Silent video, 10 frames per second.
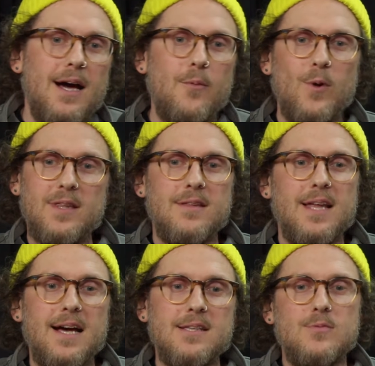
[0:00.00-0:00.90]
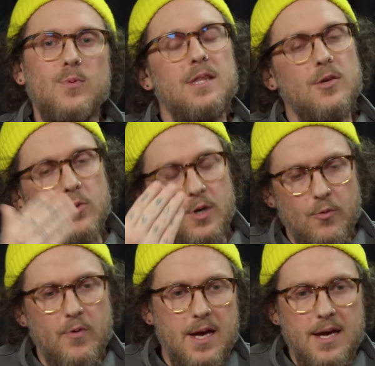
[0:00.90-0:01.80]
and whether that's with your
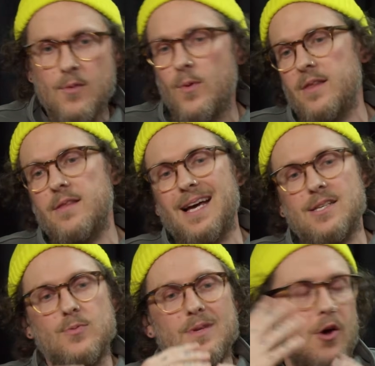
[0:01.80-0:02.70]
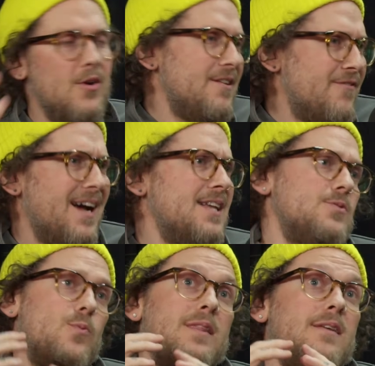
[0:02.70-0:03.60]
career, whether that's with
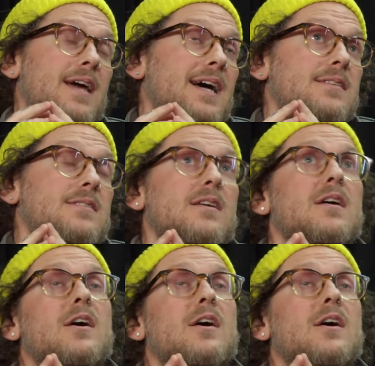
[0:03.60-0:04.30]
OnlyFans, whether that's